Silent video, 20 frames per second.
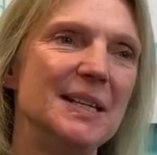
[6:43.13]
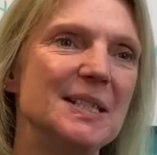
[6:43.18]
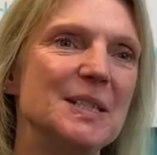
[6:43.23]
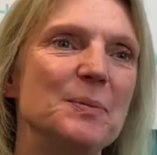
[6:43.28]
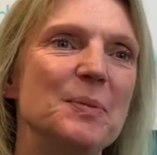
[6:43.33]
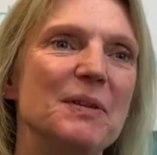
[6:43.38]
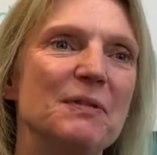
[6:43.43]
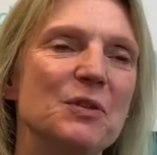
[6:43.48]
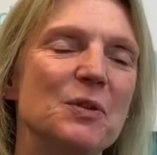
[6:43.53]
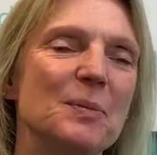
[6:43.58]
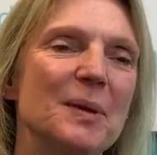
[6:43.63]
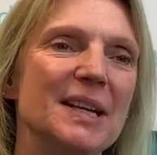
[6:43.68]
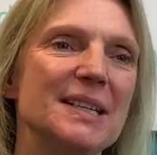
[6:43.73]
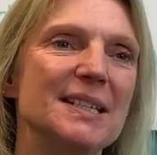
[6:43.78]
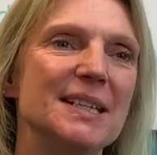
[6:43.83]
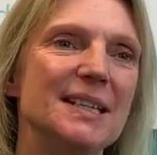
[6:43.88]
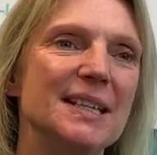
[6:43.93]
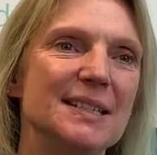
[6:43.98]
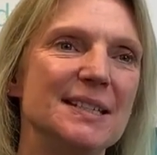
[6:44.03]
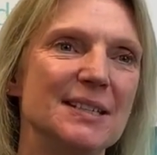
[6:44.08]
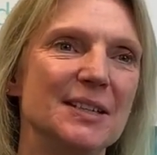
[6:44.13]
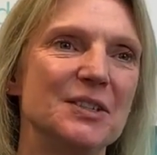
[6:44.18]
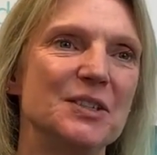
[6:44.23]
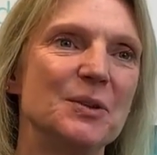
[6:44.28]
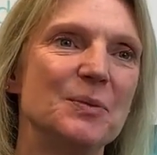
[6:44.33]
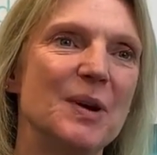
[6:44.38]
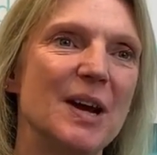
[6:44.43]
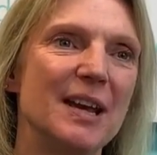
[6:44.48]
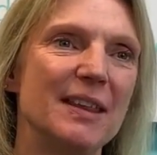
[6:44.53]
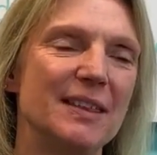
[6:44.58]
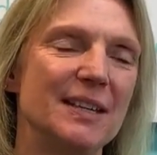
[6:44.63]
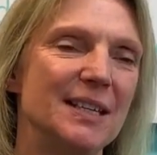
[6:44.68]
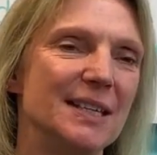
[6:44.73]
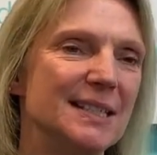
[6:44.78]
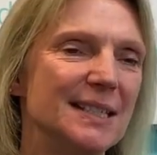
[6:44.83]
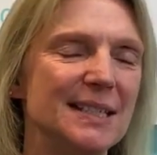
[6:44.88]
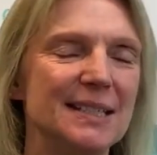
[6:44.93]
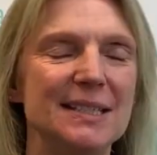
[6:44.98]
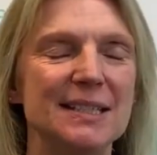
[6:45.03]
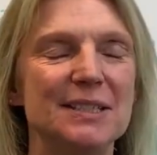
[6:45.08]
to be formatted in such a way that it's
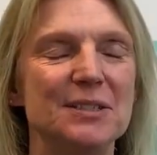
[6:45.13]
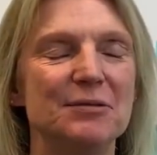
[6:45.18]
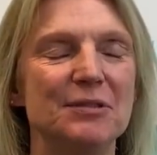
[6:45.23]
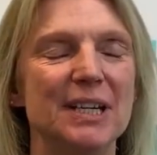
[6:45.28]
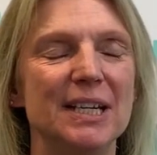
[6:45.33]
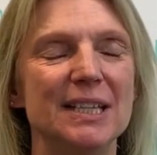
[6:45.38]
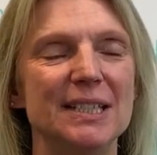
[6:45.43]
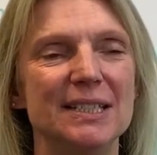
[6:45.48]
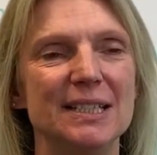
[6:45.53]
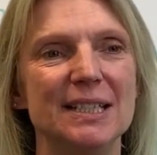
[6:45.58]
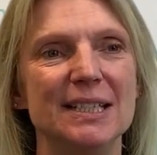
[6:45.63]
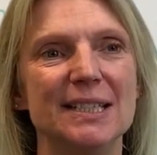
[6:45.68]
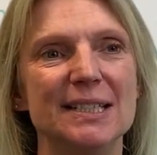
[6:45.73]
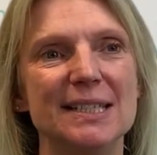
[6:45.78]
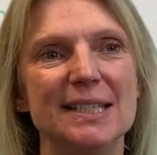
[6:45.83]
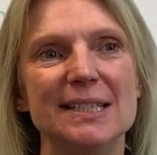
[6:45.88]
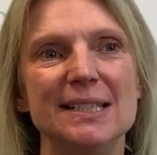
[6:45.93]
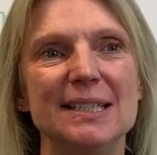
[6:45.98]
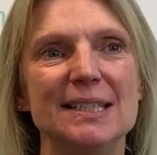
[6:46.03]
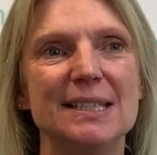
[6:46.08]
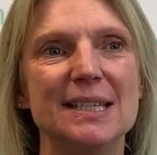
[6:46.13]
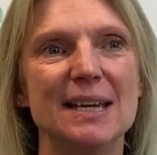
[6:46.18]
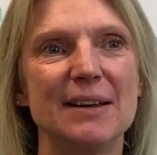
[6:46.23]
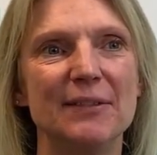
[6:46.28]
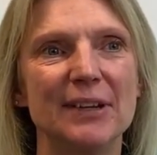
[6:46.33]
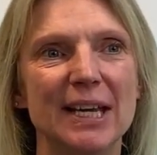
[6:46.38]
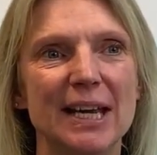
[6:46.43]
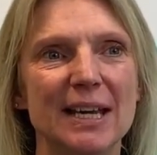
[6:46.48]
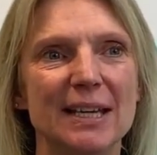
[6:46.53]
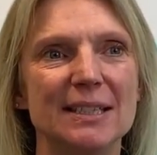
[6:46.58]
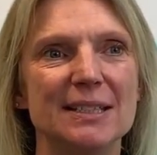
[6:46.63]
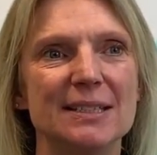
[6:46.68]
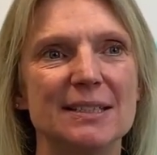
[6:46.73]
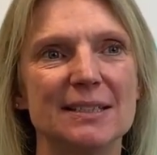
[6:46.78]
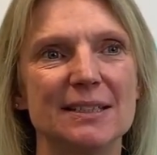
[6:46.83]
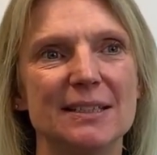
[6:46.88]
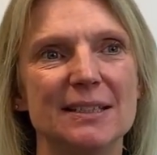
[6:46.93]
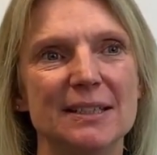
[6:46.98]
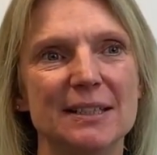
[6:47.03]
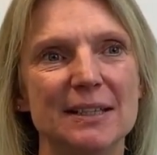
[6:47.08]
easy to read and it's easy to navigate.
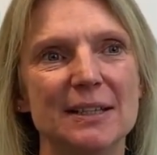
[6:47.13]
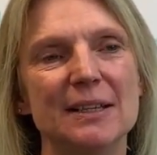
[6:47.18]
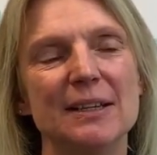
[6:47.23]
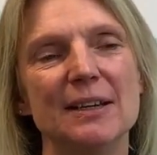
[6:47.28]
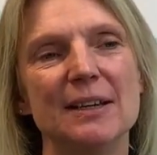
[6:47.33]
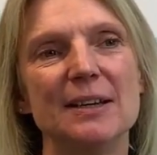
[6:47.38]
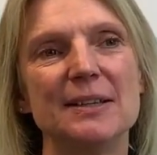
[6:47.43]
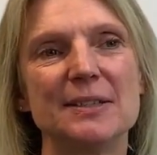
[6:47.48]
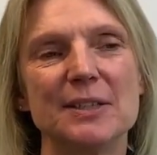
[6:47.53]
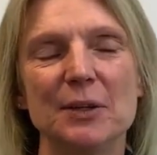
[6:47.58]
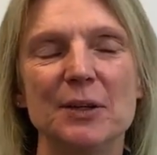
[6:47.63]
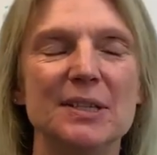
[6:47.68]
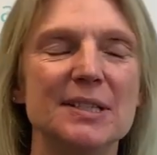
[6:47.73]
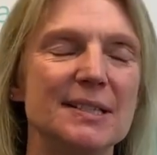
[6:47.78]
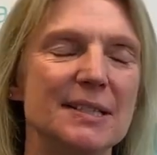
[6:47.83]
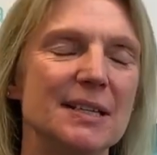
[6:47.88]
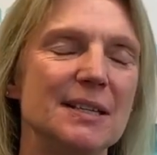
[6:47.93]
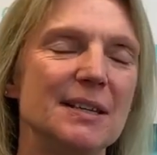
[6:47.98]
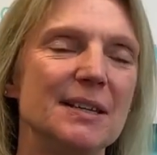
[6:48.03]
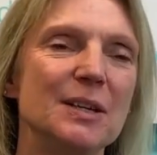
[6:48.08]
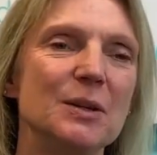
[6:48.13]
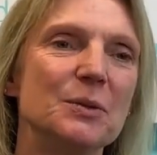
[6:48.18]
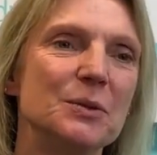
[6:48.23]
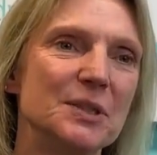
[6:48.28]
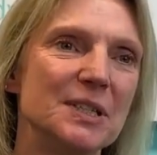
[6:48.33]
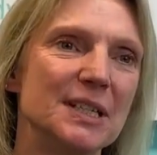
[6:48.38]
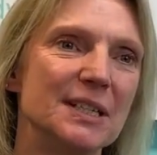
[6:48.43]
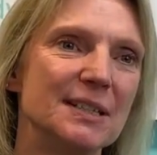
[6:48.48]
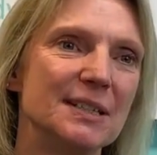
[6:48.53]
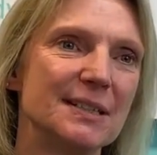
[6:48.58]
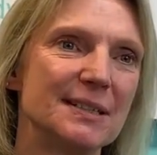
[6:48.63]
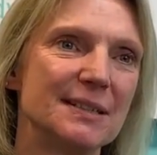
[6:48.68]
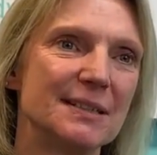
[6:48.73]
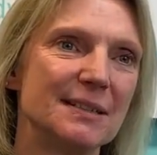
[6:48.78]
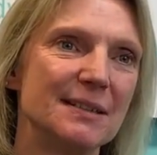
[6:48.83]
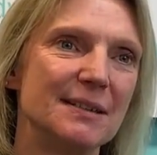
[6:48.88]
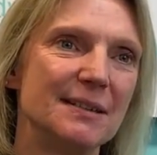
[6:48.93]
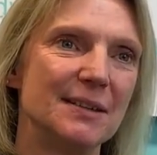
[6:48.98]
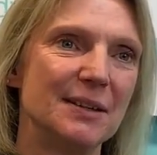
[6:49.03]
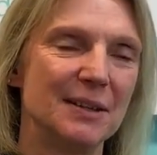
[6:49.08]
So consider the audience
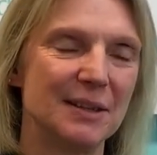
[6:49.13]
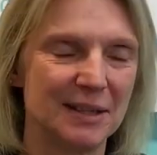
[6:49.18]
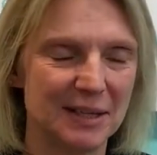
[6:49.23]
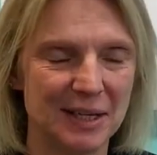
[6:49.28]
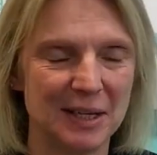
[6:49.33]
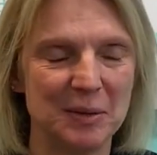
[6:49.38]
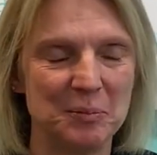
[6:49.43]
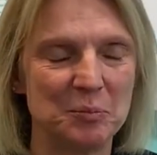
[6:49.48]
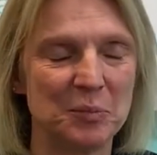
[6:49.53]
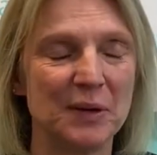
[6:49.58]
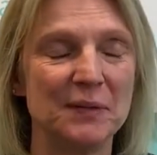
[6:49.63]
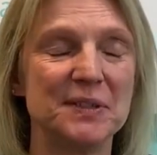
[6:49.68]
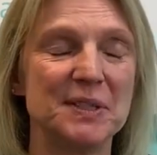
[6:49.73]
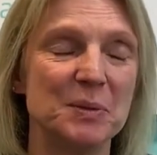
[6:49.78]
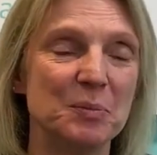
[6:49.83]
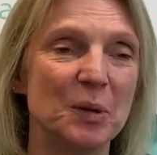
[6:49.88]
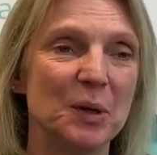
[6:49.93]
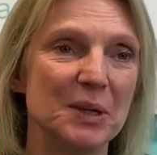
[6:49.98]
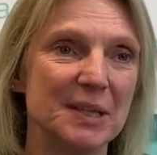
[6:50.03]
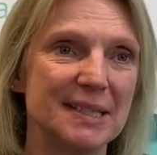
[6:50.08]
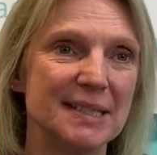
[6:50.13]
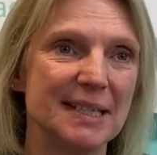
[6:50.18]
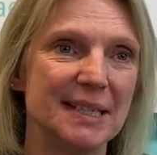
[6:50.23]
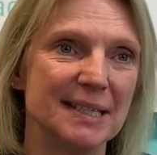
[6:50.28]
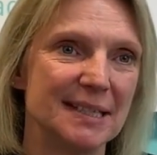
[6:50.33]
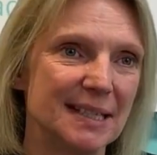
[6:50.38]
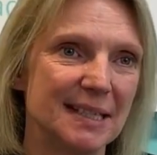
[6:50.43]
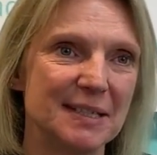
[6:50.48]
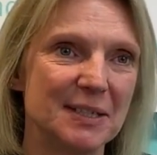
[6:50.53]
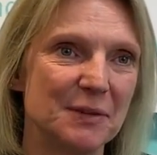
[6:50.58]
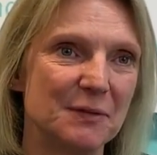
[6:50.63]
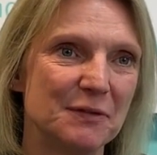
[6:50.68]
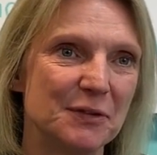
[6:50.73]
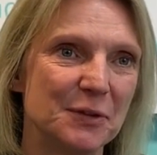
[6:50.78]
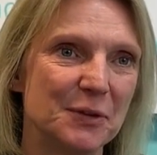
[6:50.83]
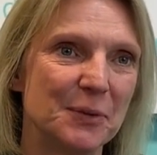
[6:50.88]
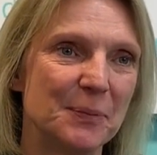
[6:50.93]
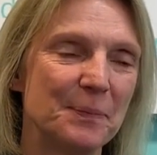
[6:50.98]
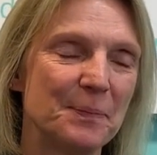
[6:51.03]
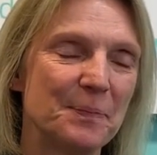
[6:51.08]
that the privacy policy is set up
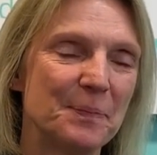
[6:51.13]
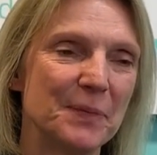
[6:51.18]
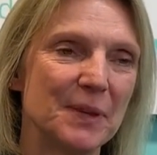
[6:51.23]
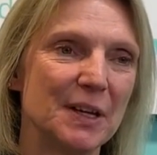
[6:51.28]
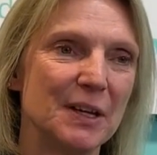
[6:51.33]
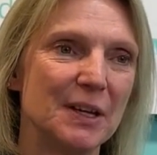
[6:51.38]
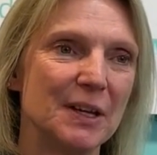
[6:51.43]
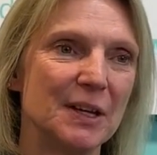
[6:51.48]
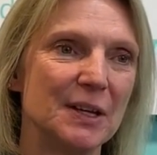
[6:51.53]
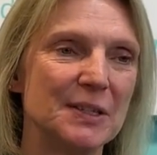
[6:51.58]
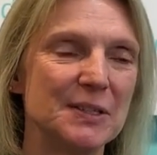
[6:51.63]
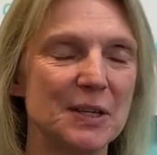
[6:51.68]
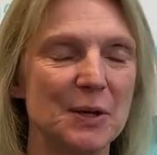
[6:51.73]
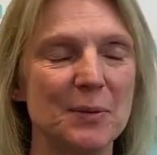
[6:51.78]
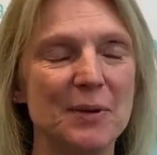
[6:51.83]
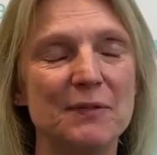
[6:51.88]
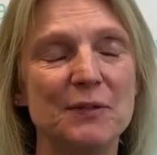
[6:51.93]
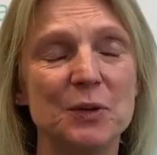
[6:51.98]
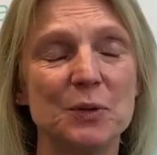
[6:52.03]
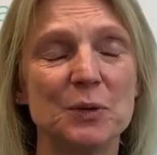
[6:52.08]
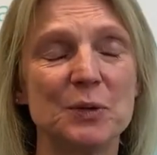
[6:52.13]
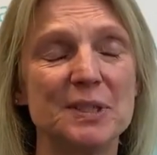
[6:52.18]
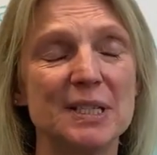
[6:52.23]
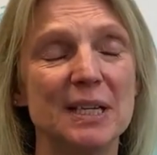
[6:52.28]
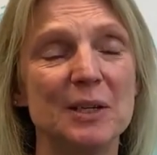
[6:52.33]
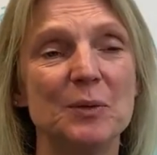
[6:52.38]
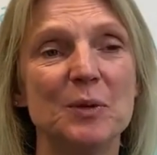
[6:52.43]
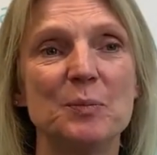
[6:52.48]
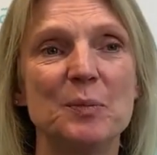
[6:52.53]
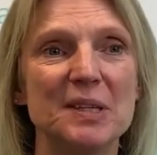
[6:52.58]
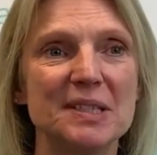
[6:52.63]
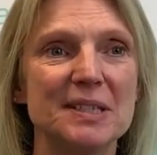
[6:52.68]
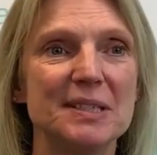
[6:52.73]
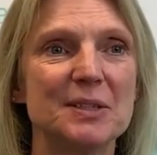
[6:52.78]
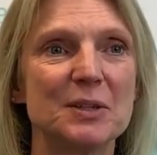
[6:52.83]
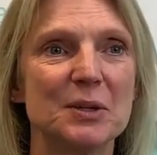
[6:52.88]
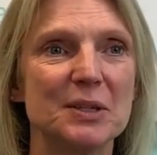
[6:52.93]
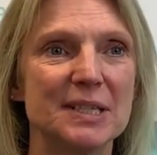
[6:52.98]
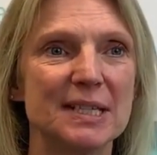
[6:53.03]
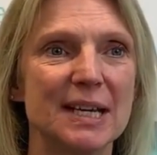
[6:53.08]
for. So if you're dealing with business
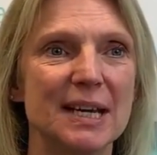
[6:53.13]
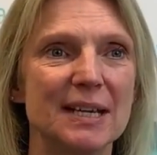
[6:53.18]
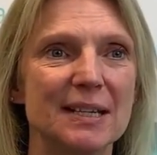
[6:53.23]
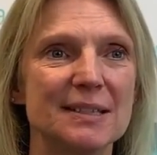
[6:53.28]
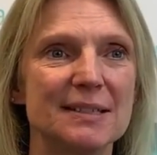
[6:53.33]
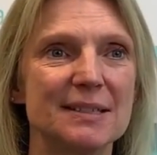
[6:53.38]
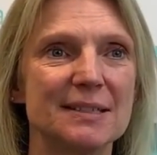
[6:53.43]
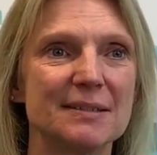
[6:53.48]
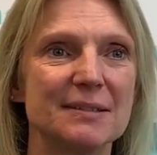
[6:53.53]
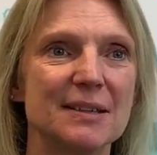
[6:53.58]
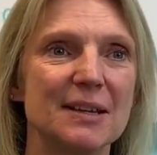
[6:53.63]
contacts,